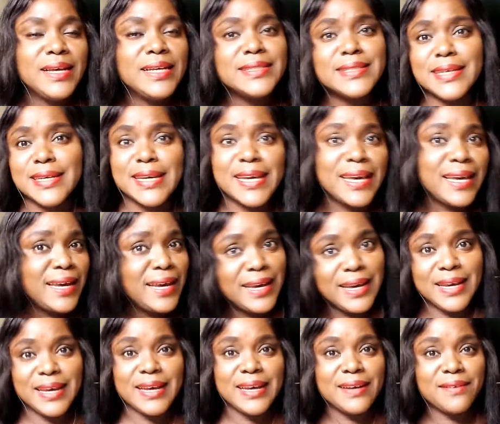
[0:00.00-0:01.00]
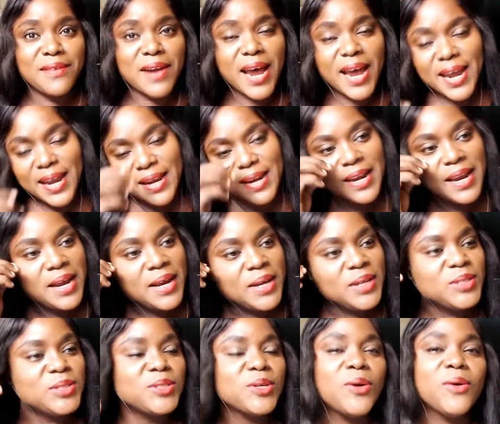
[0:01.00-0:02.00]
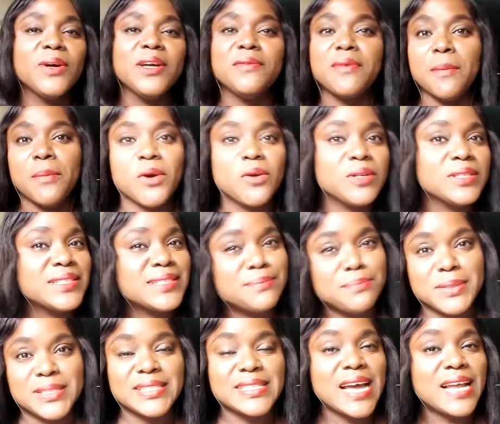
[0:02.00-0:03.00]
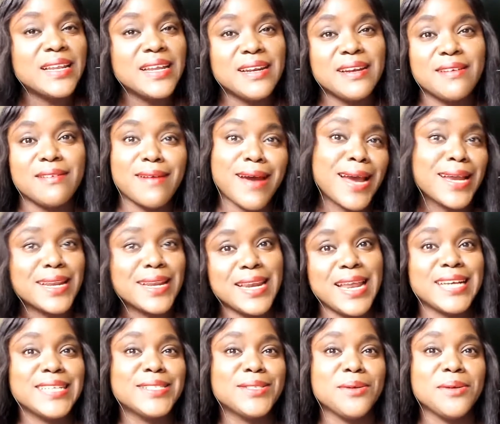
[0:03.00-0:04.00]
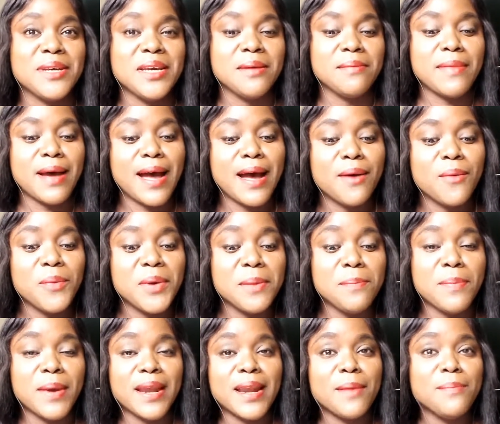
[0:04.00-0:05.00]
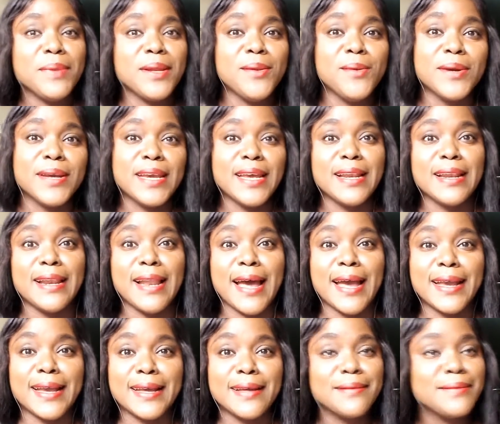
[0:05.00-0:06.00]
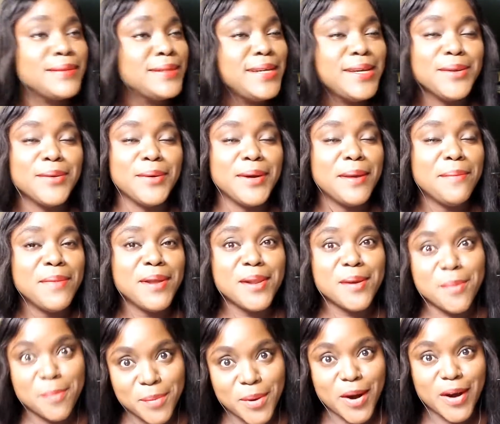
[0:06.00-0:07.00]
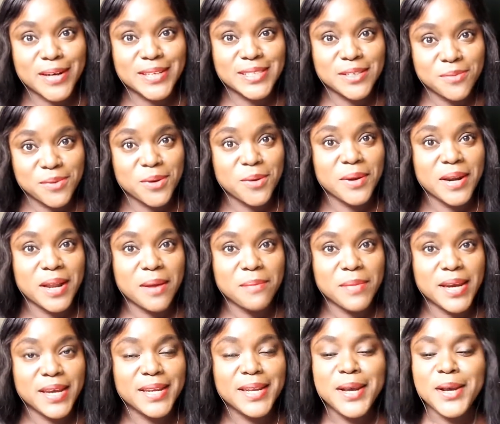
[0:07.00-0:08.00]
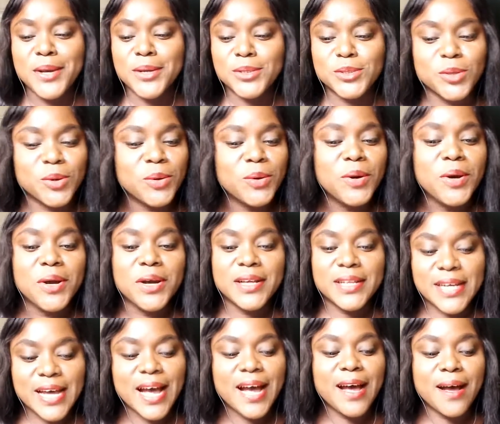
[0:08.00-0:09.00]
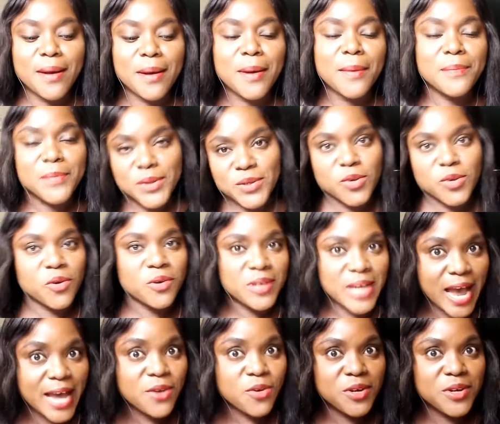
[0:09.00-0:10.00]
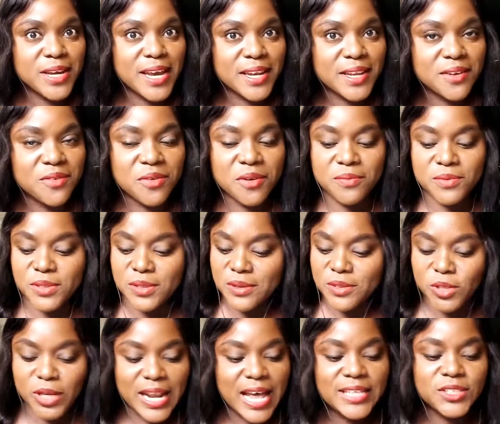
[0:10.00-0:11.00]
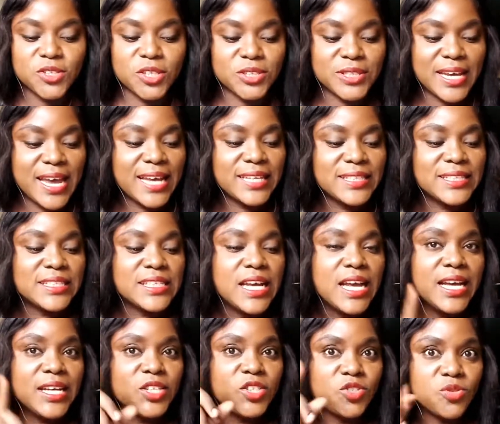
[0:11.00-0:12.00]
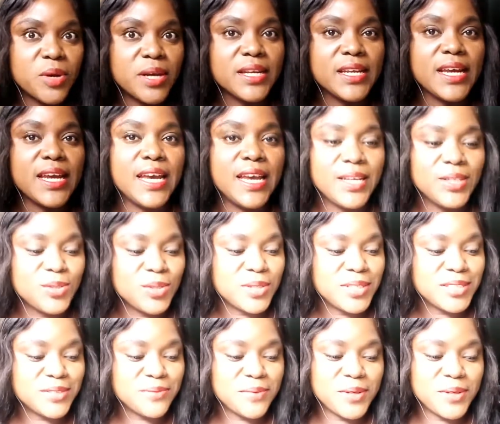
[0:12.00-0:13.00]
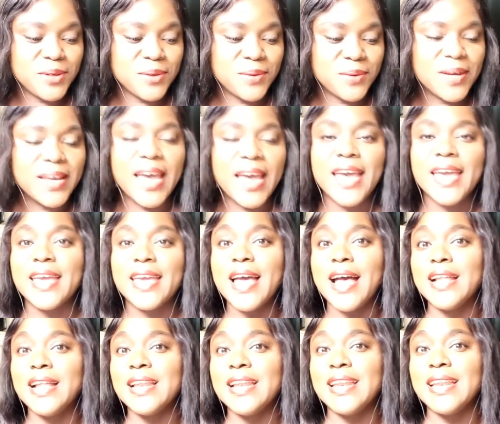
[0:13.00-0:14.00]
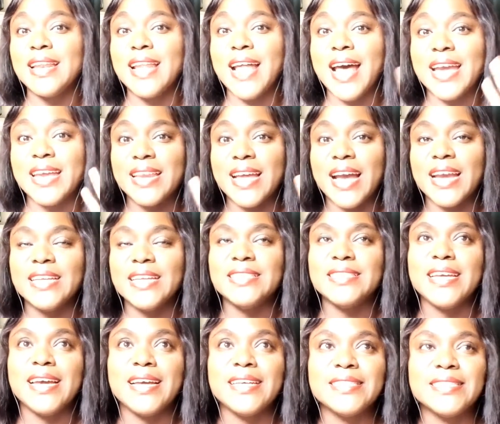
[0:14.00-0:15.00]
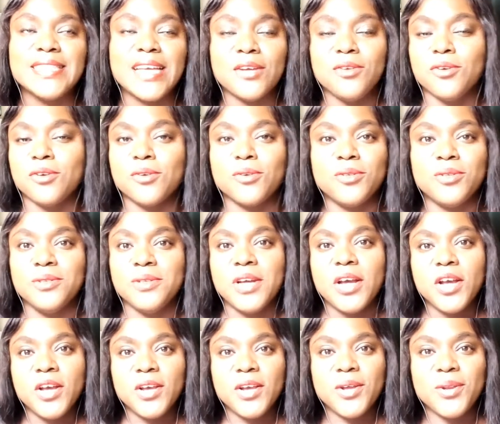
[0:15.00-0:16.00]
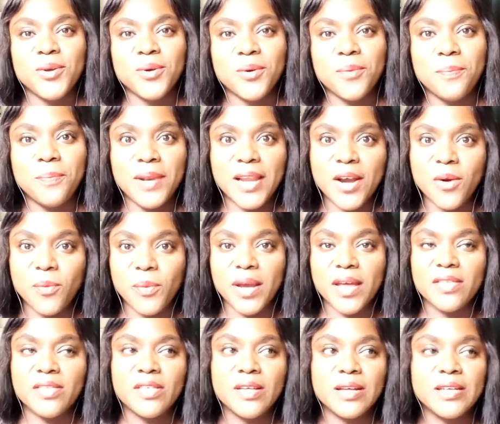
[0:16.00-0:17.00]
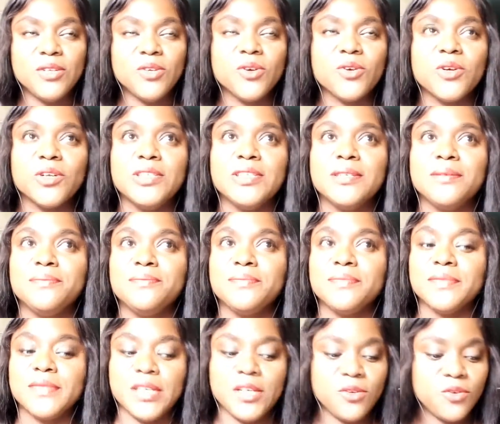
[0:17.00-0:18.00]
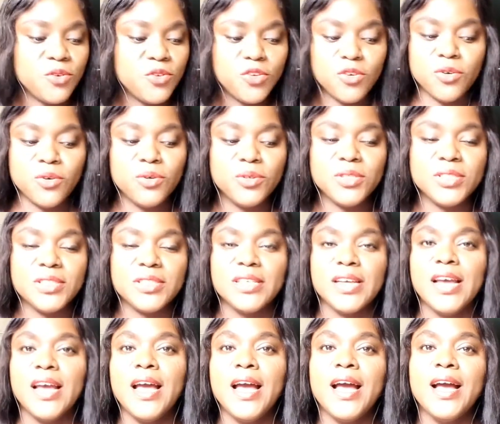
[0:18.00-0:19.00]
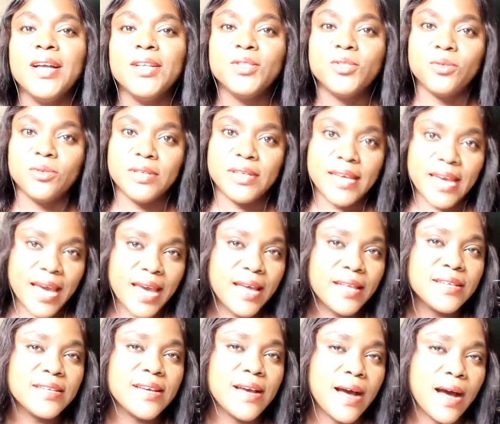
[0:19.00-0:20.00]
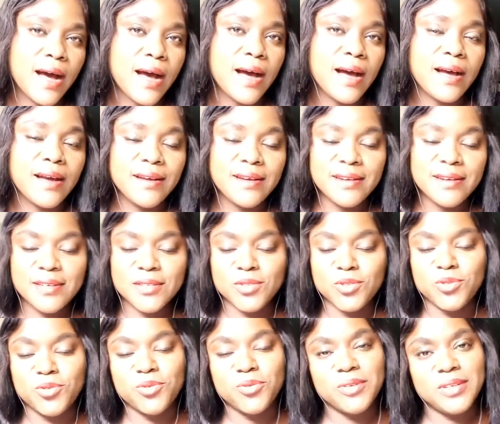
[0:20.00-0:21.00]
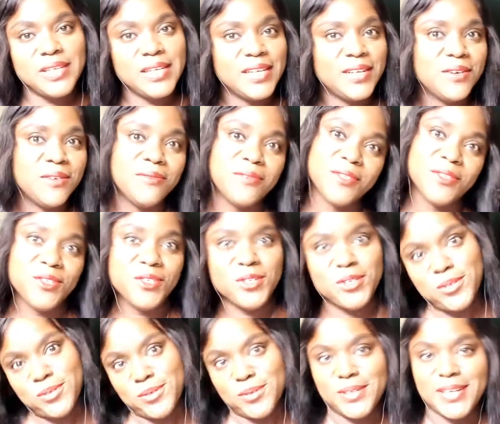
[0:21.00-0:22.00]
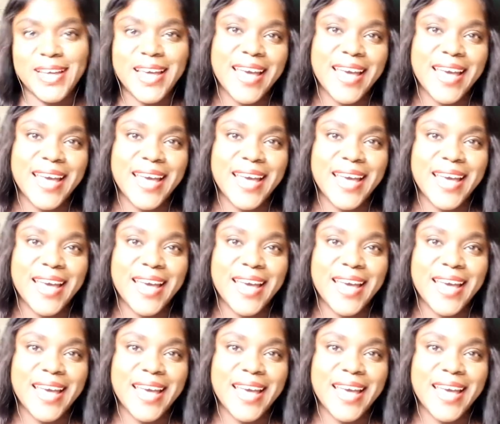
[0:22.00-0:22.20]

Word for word: is the king, right? So if I'm going to be standing right next to him, we better be looking like, you know, a million bucks, if you know what I mean. So, um, so I know you get the drift. So let's just get straight into this video, okay? Nine ideas that you could, you know, play with, you could, you know, use to get her drooling over you.